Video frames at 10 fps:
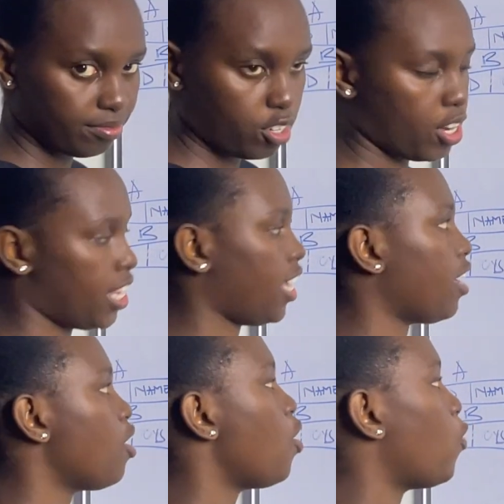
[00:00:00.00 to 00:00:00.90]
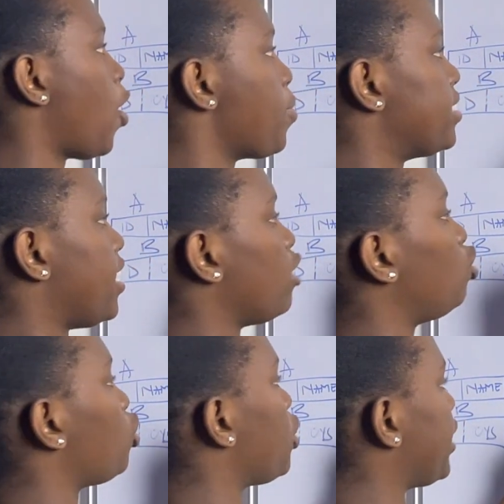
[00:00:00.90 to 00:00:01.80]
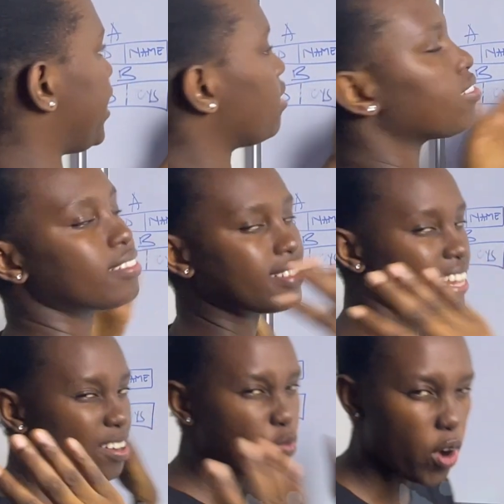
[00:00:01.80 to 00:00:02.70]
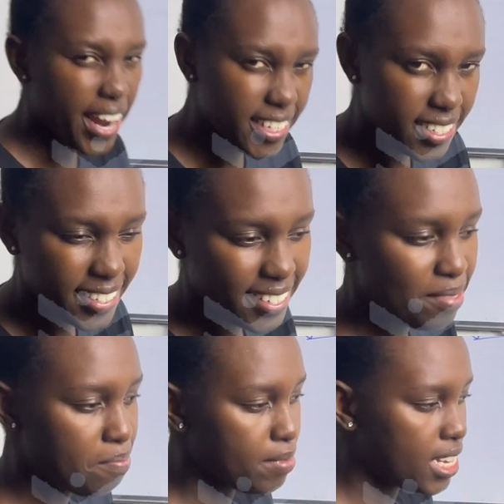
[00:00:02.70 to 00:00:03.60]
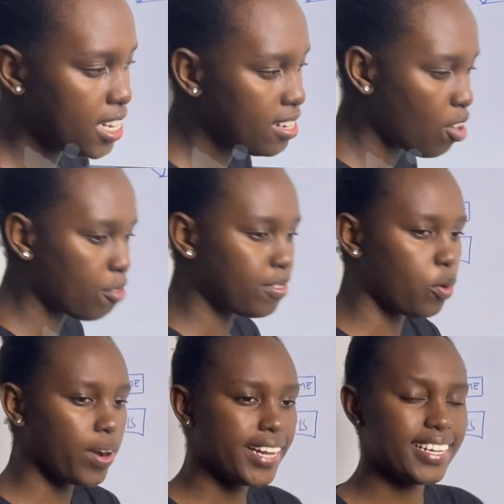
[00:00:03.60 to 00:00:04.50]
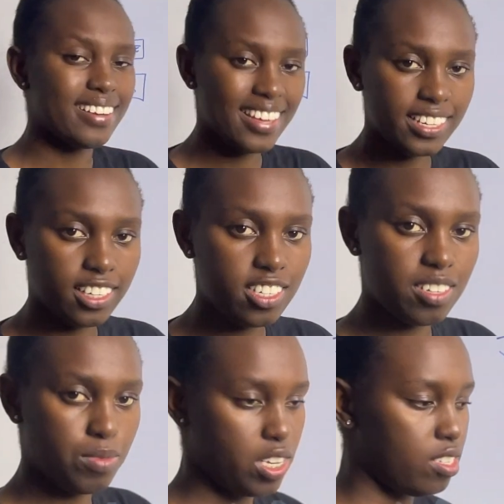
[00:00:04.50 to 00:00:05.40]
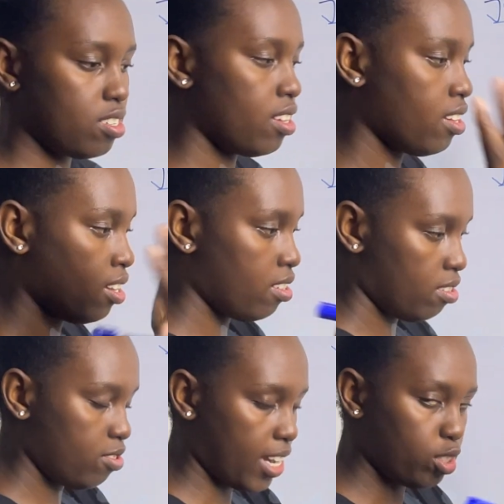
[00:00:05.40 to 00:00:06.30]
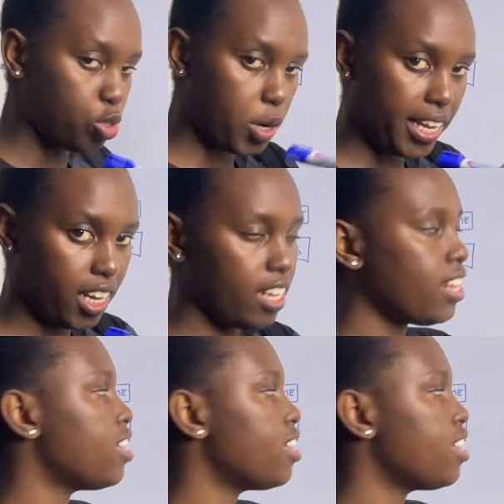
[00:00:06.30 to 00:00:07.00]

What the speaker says: Okay. When we say join, then word meaning of the word in English means you are joining.